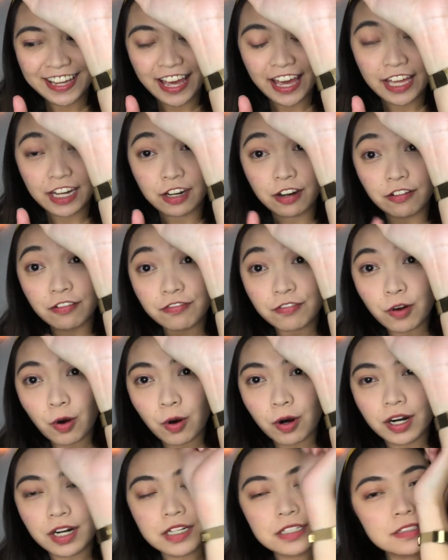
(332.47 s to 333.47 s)
And of
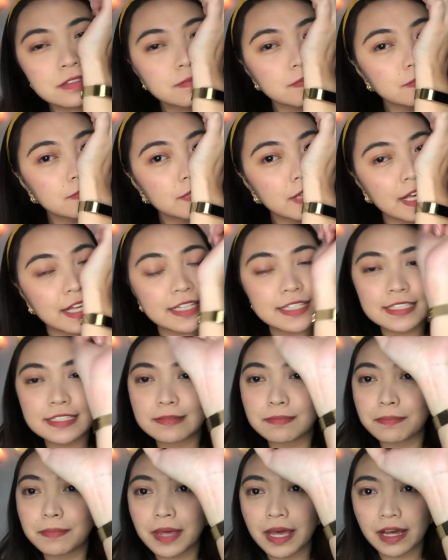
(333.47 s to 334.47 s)
course, it
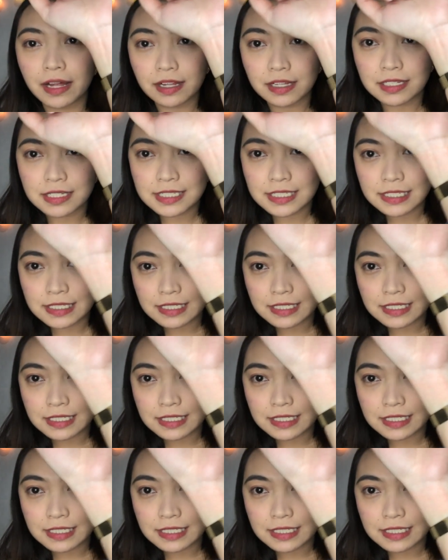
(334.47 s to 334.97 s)
smells